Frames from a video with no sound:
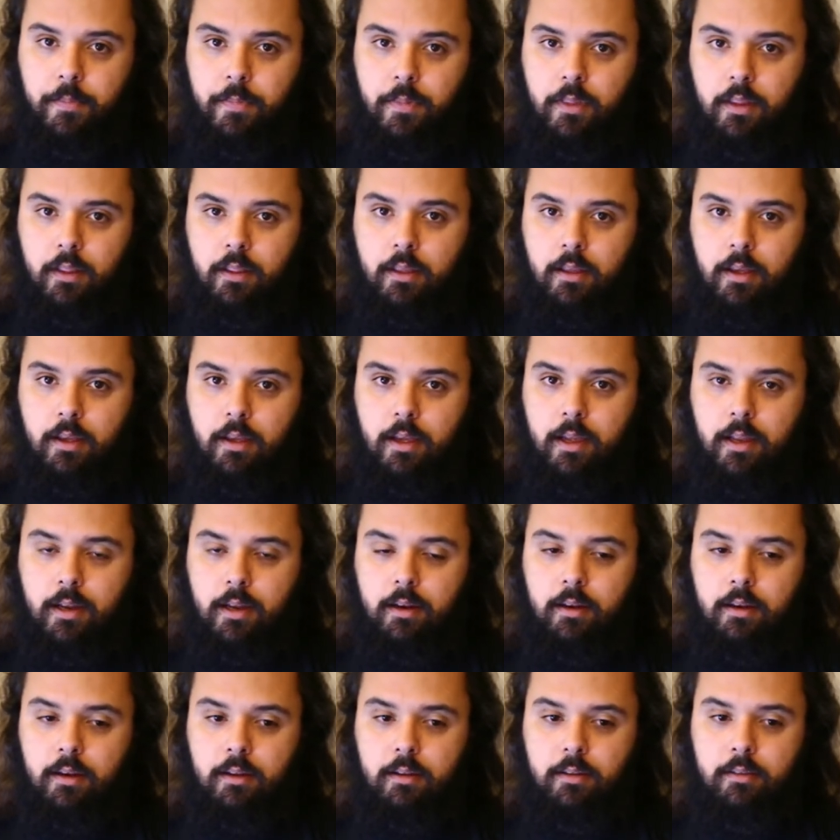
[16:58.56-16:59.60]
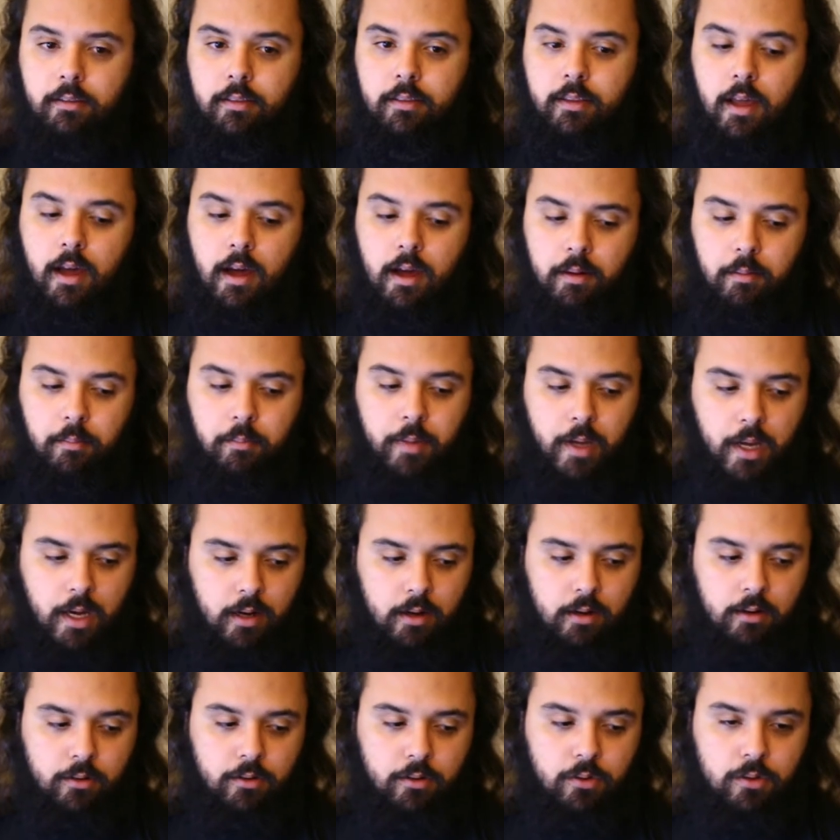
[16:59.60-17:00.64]
And that bar
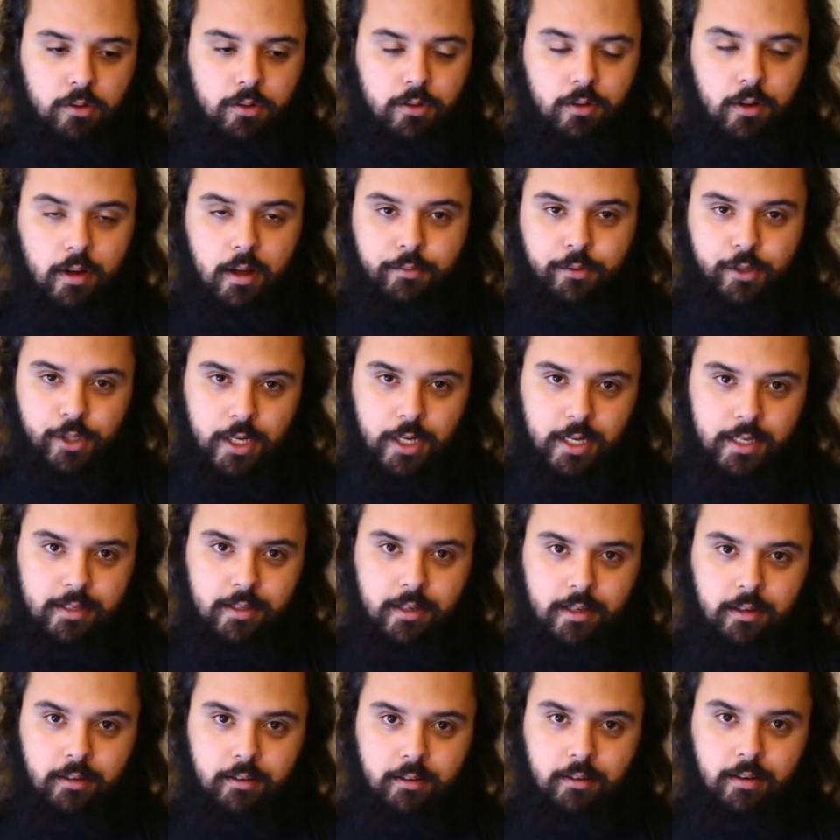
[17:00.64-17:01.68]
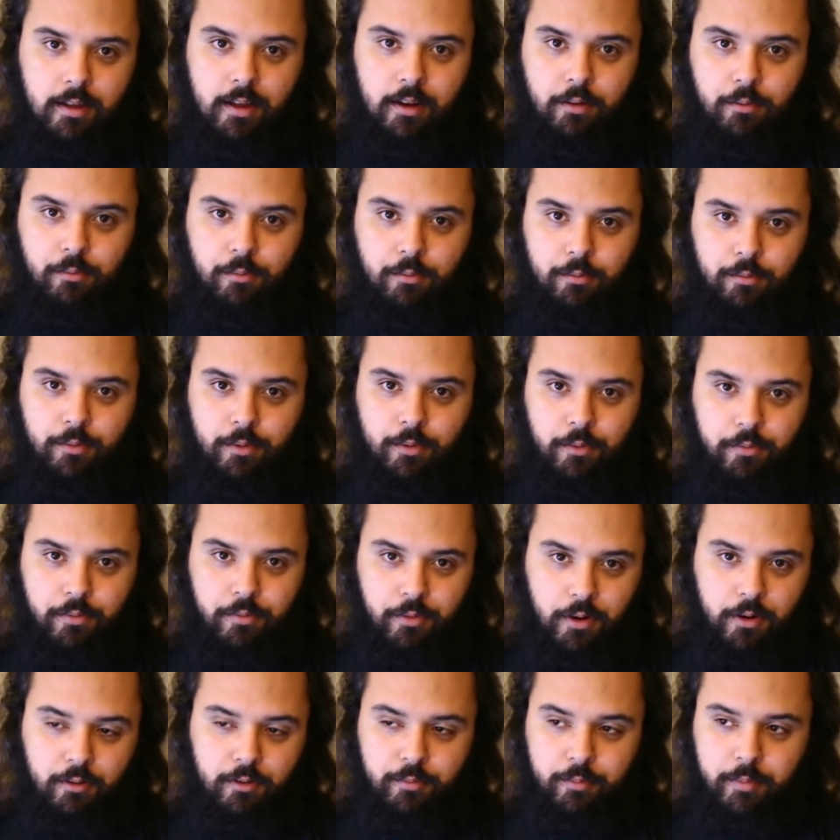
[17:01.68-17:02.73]
used to have a jazz night, and a friend
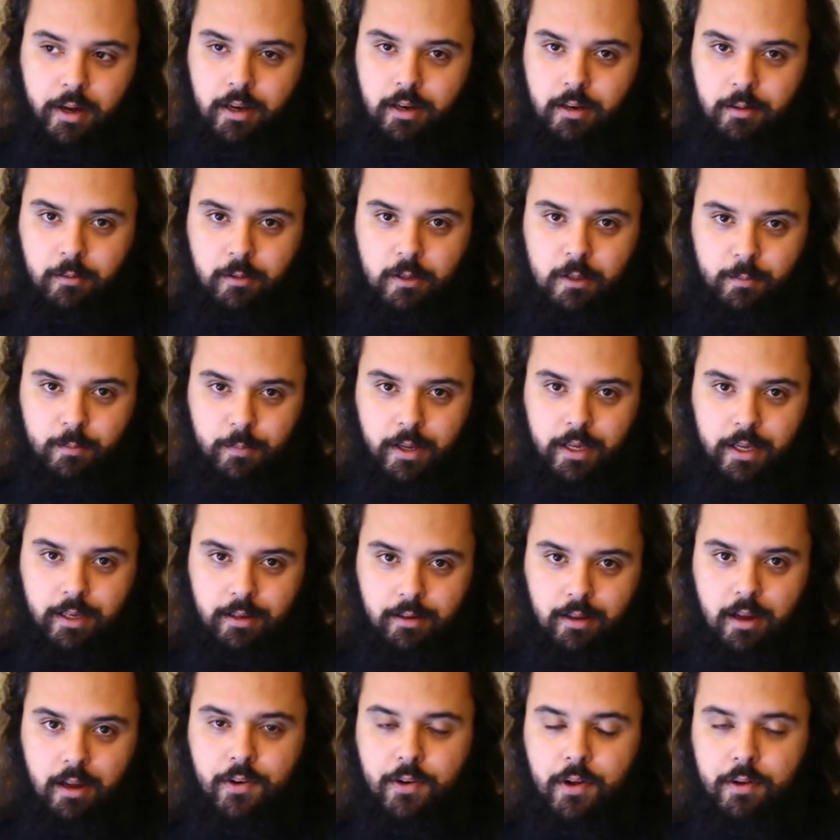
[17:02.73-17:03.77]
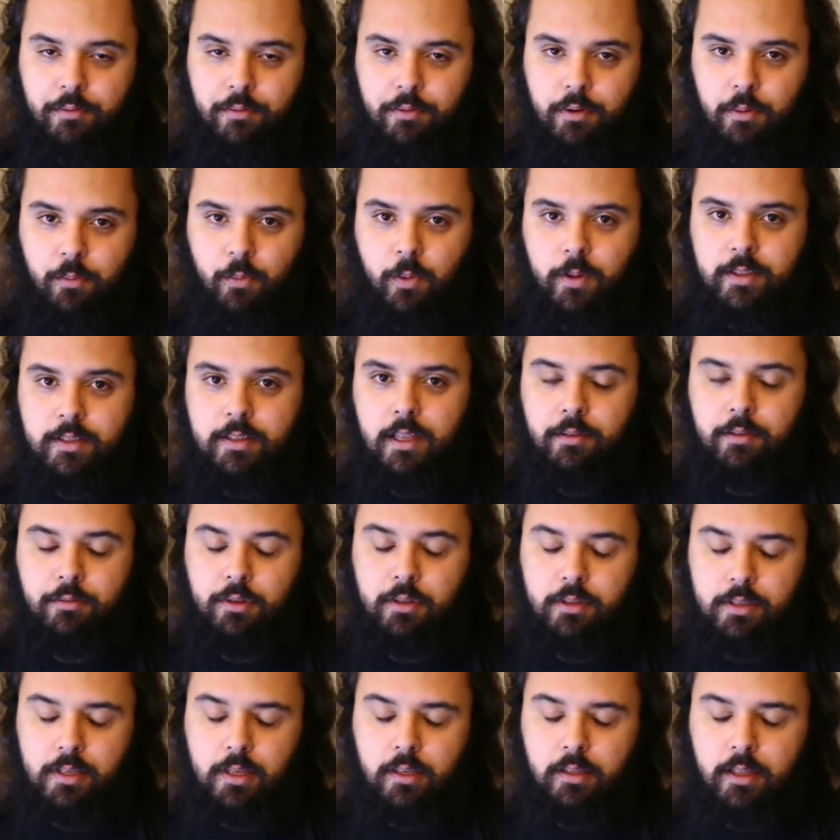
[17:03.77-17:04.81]
of mine is playing there every
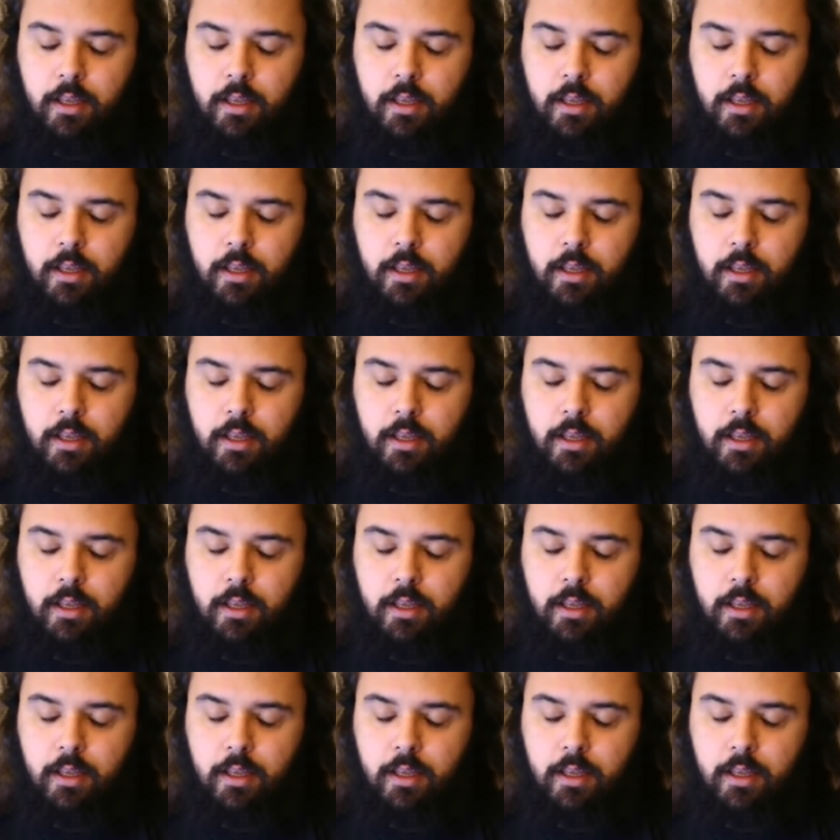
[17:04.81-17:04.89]
Sunday.